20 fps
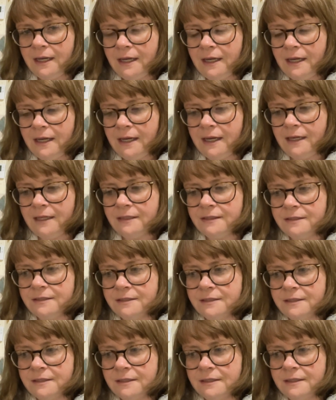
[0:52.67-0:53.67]
and
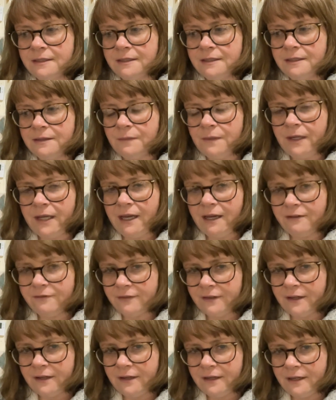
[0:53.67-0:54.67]
we have
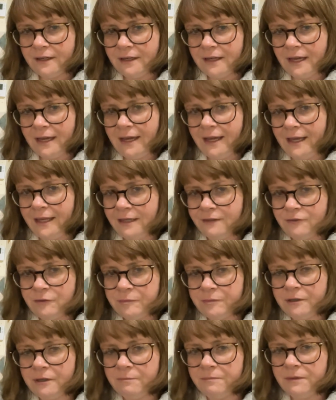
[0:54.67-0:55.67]
a hell of a
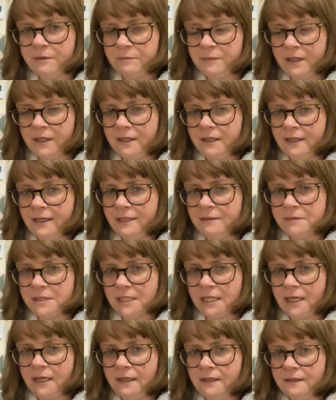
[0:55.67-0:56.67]
problem with
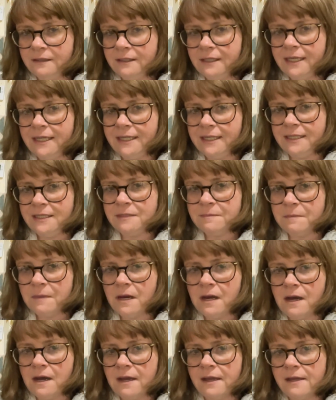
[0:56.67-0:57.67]
Limescale. It is
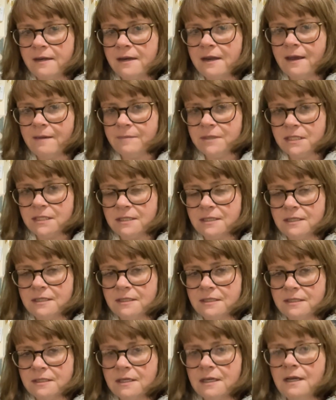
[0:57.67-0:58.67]
my
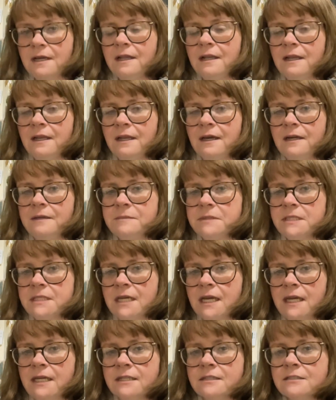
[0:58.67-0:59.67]
nemesis,
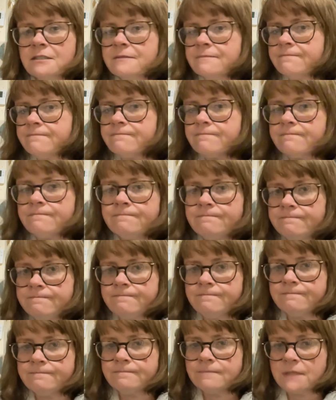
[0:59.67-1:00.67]
Limescale.
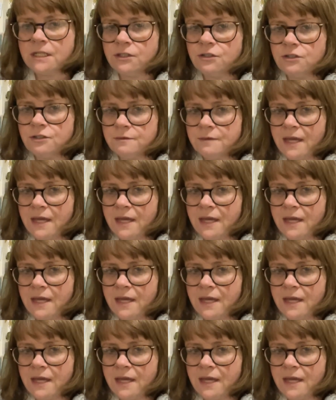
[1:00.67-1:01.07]
I do